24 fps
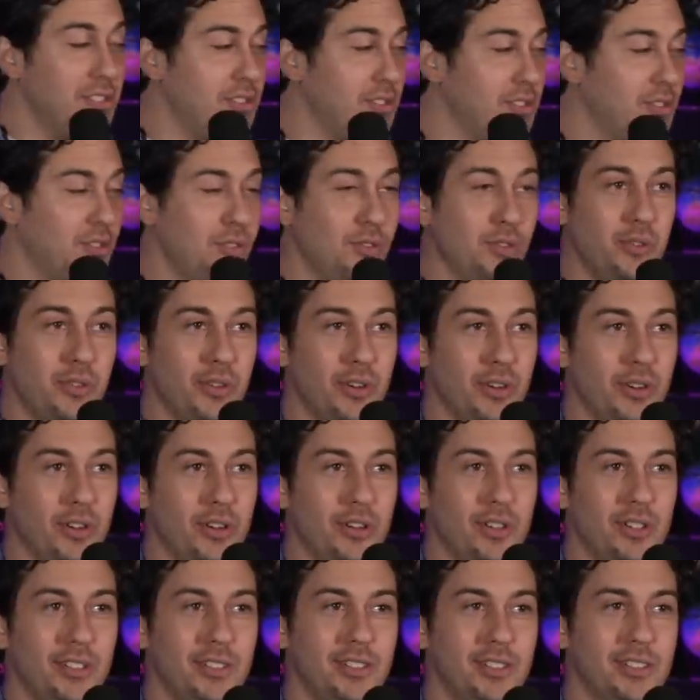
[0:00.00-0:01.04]
this cool
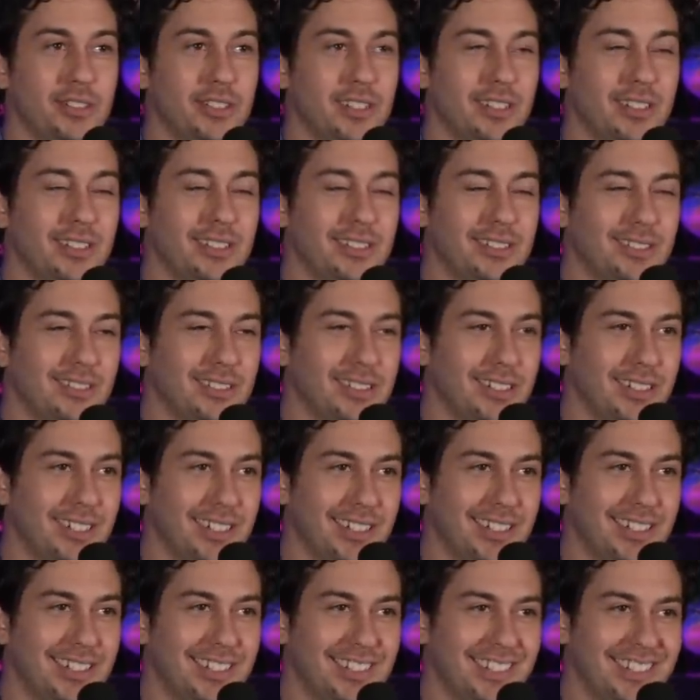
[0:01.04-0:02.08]
girl," and you're like, "Oh
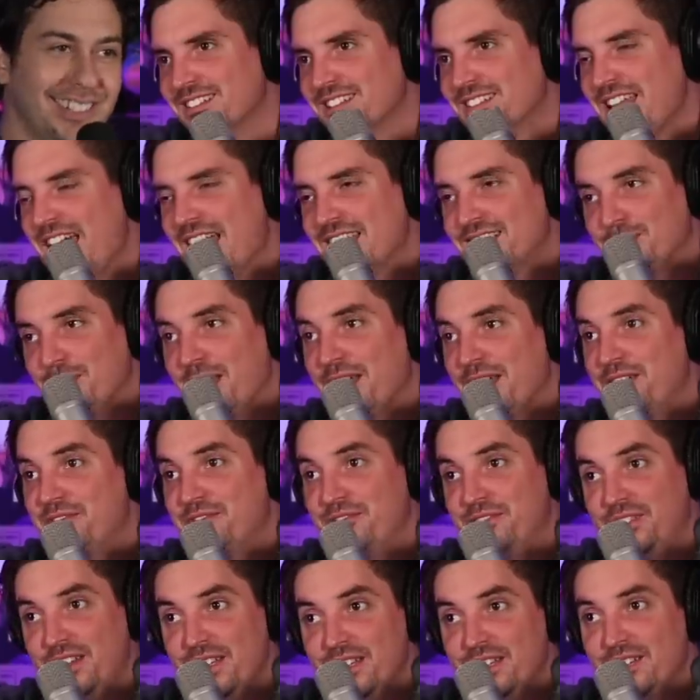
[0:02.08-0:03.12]
God." That's my
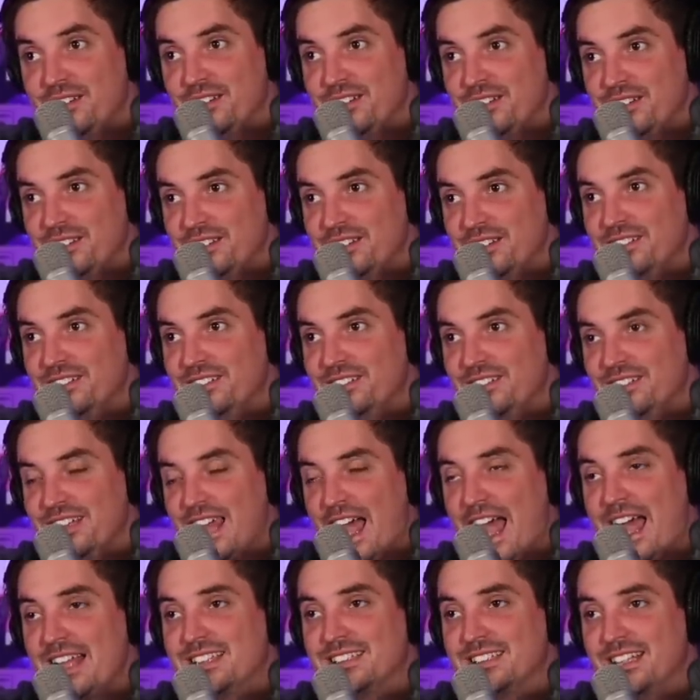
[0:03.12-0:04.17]
fear, dude.
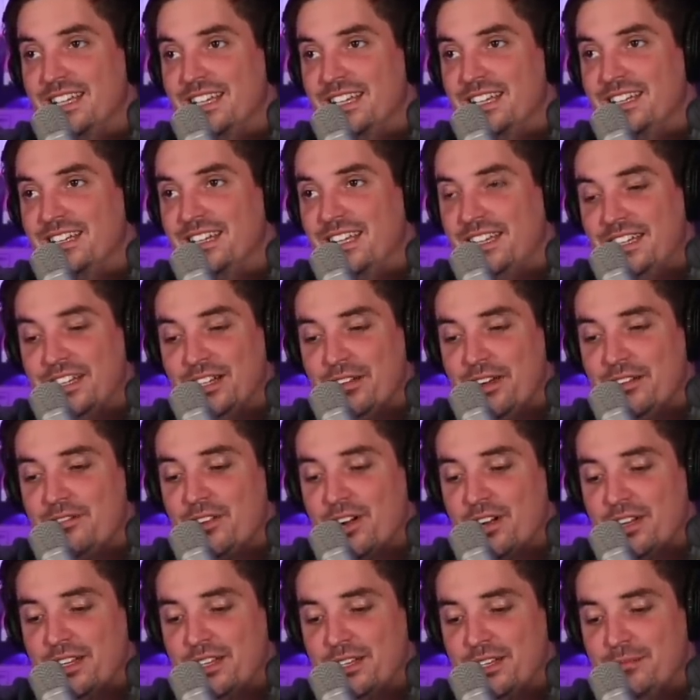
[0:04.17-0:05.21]
That's like you know, I've
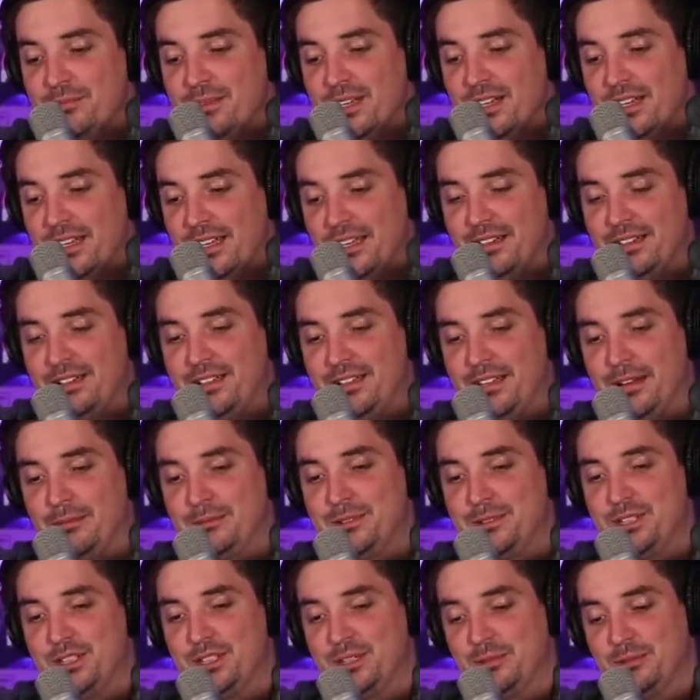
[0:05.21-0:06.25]
already commit like
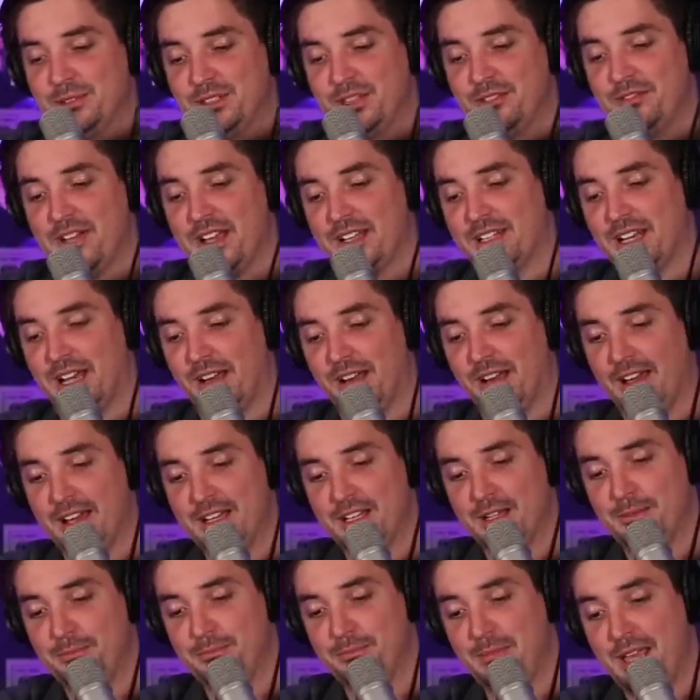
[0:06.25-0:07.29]
come to terms with the fact that I'll
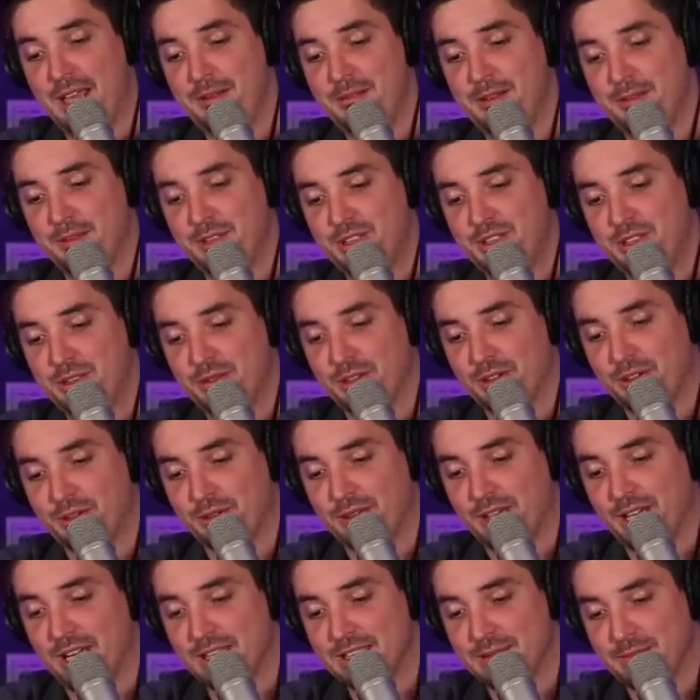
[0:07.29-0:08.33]
end up maybe with two or
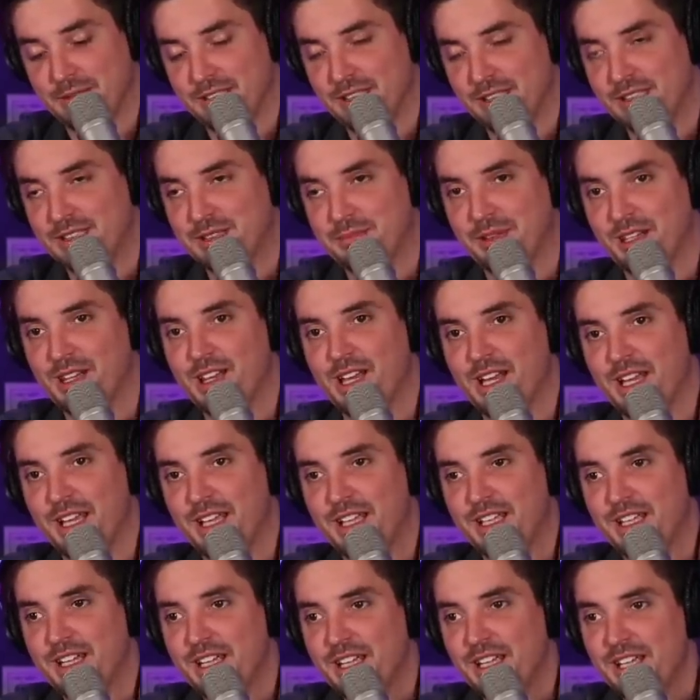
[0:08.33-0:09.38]
three husbands, but
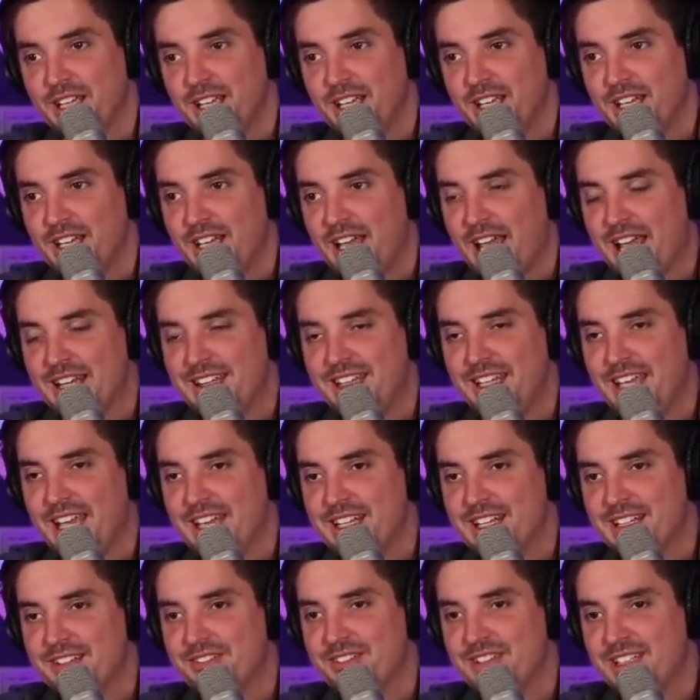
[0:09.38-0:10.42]
like at the
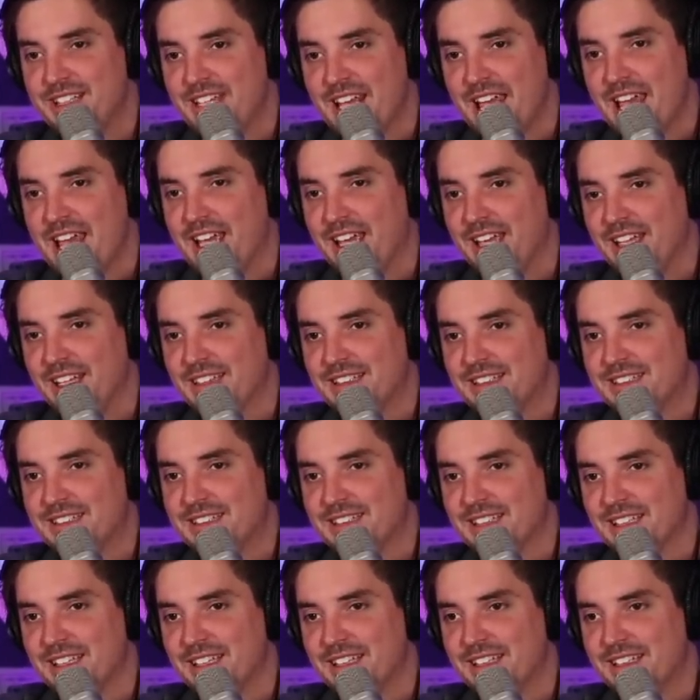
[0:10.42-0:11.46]
end of the day,
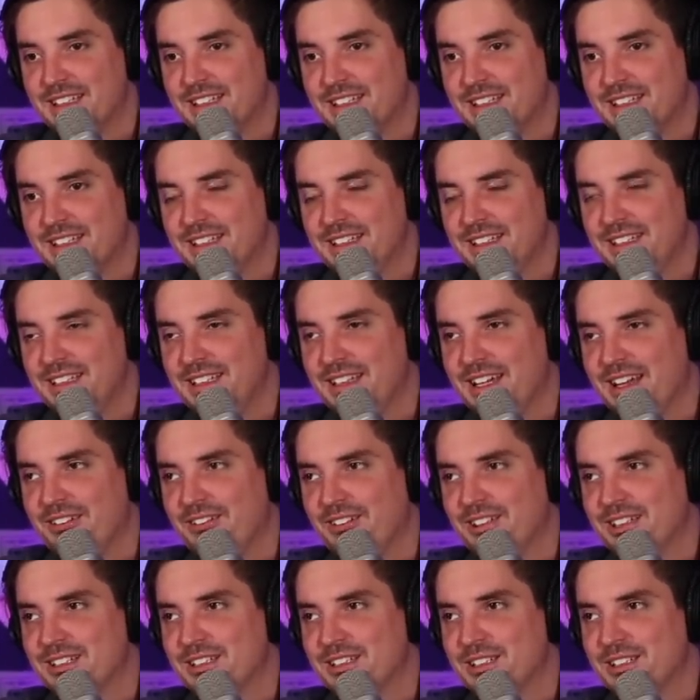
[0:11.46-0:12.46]
it's like you need. I want